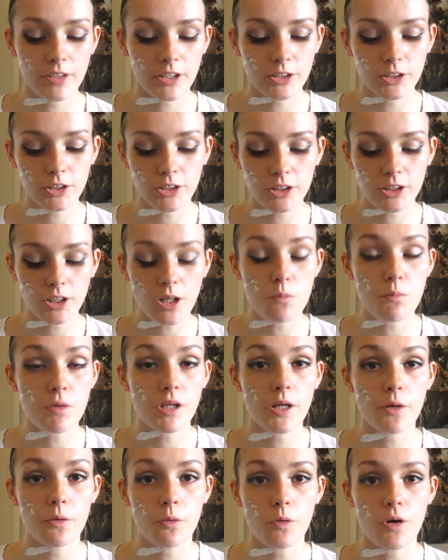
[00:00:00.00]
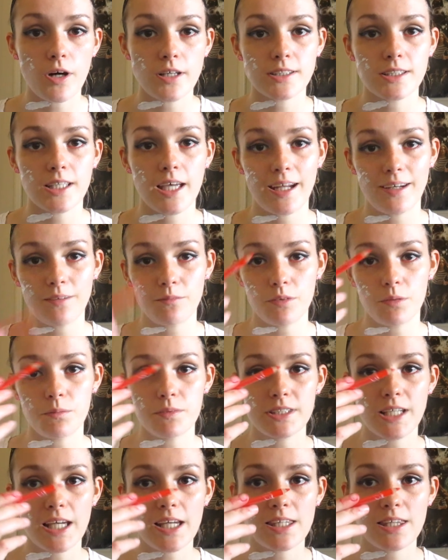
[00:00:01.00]
Just on my lower waterline, I'm going to be
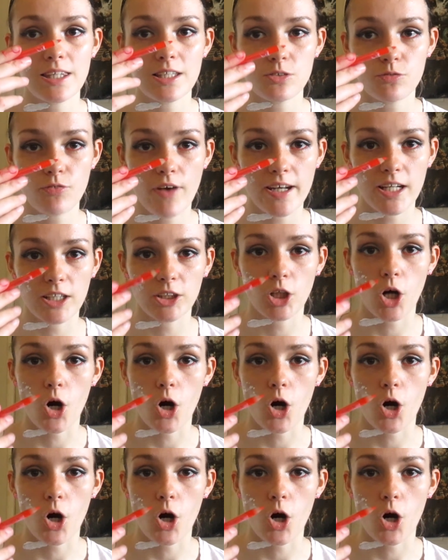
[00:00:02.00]
taking this reddish